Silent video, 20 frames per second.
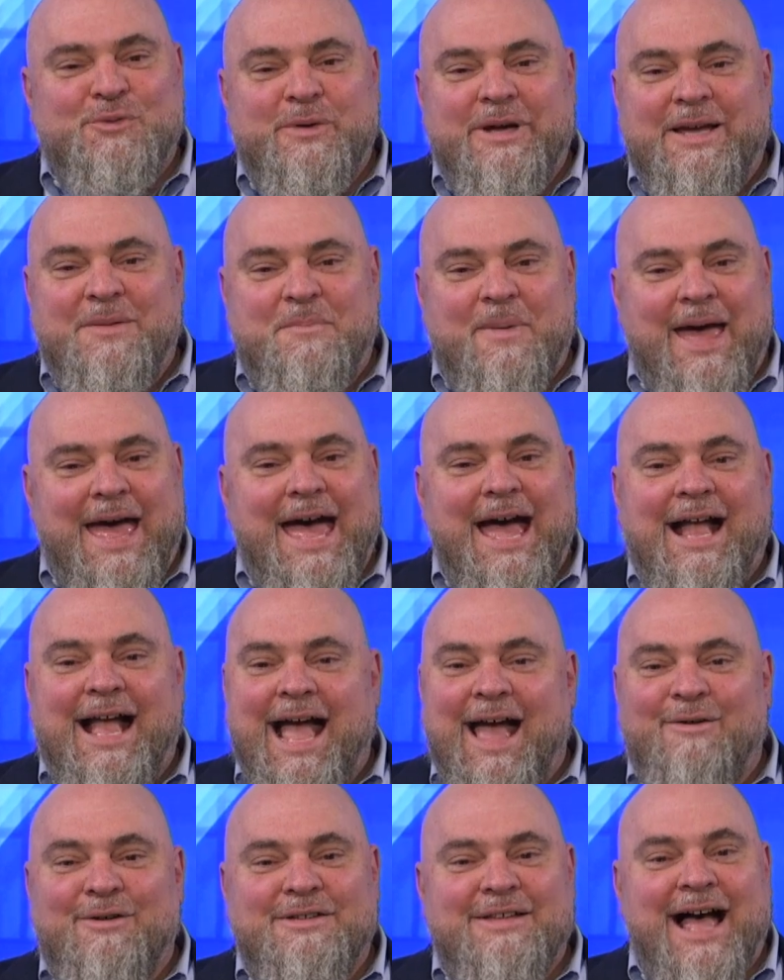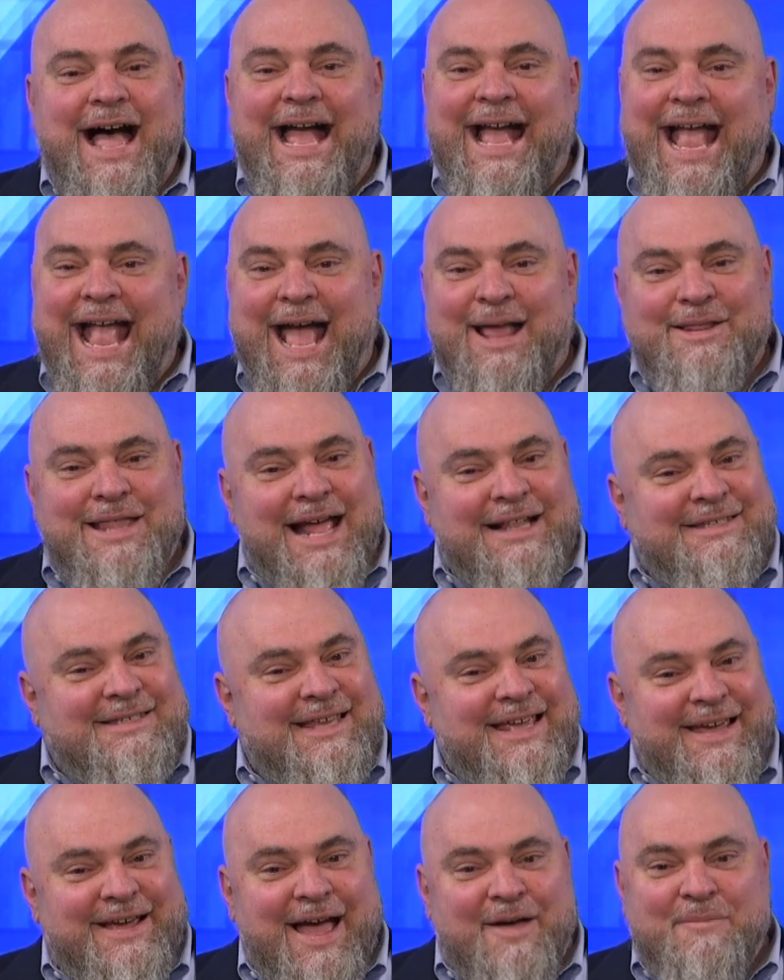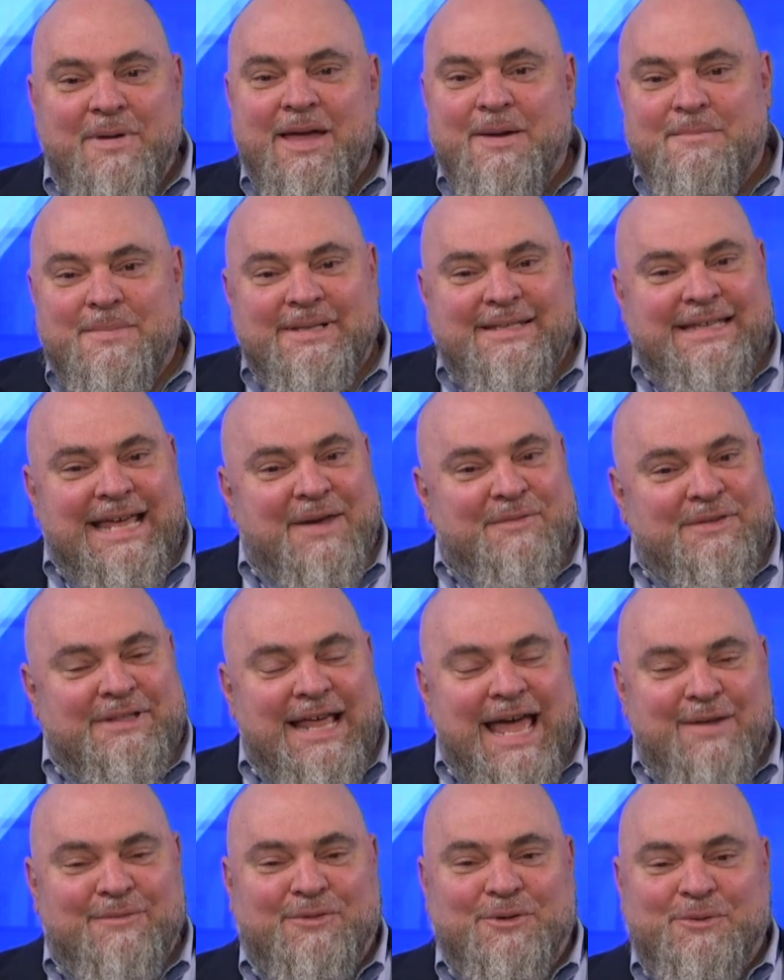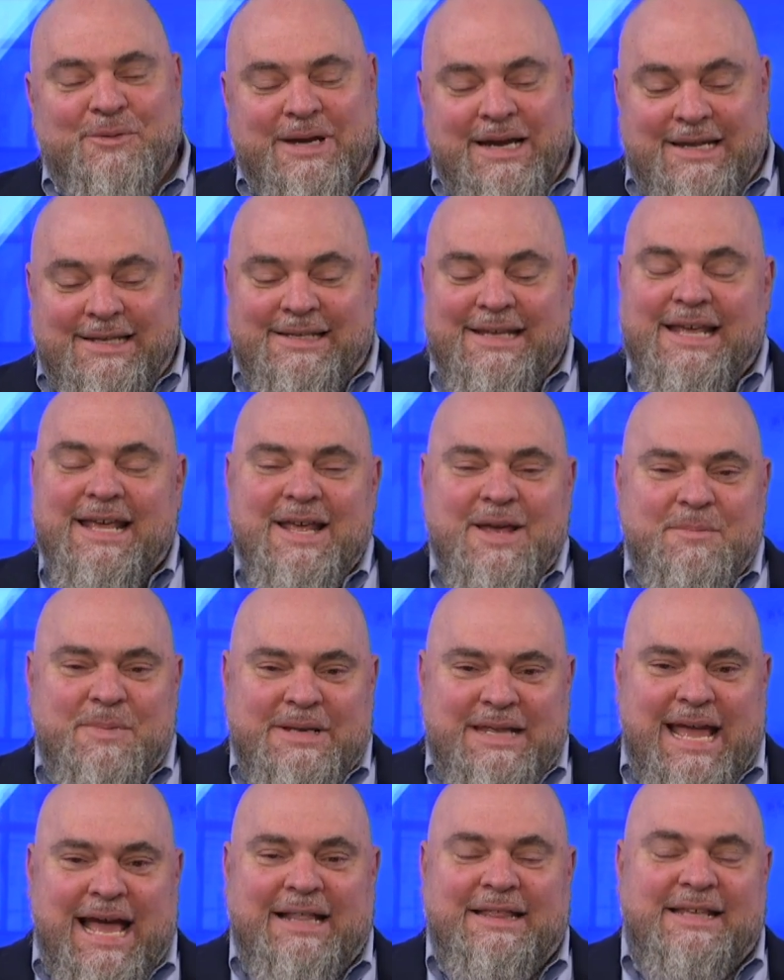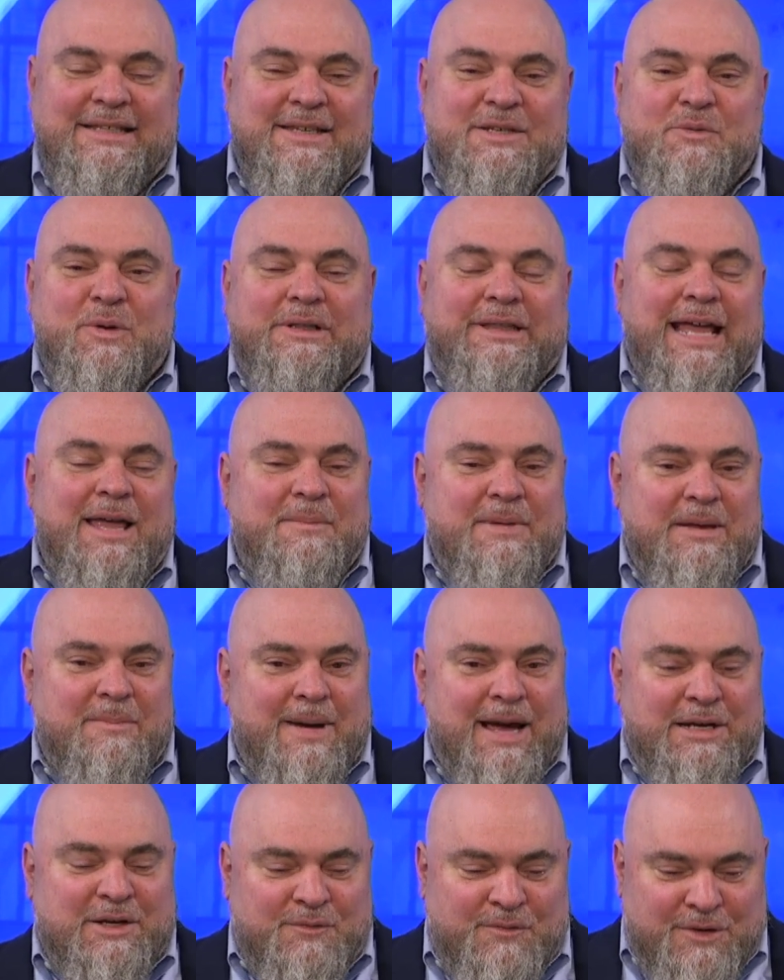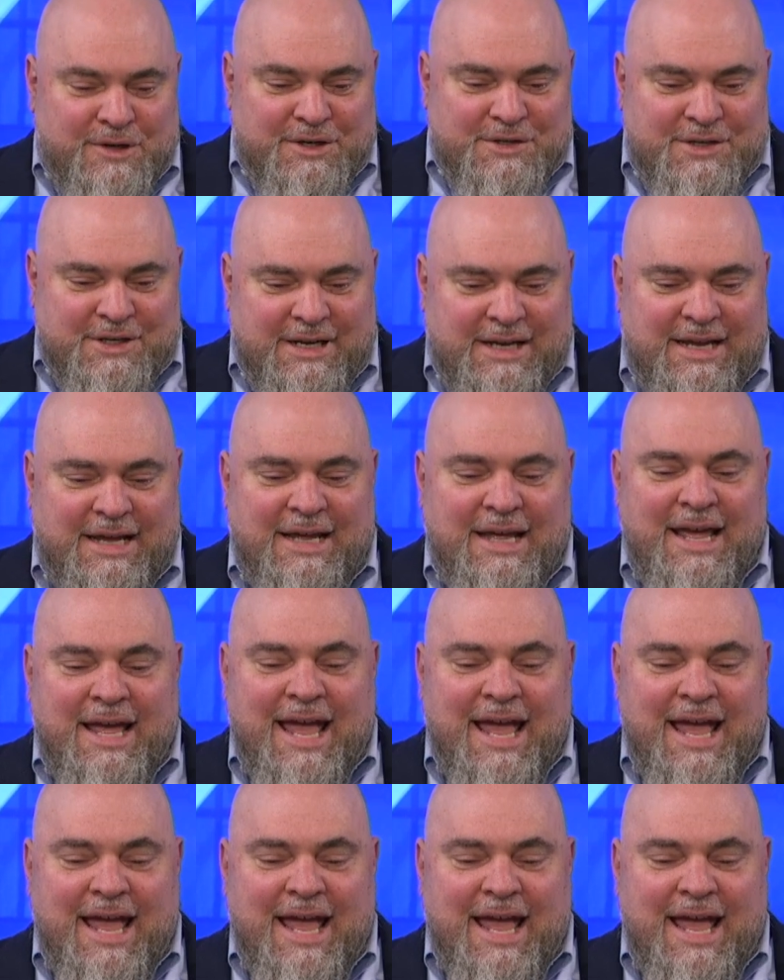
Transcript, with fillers: week back I, how... I, had that say I've been saving that for weeks but yeah this is what they mean by diversity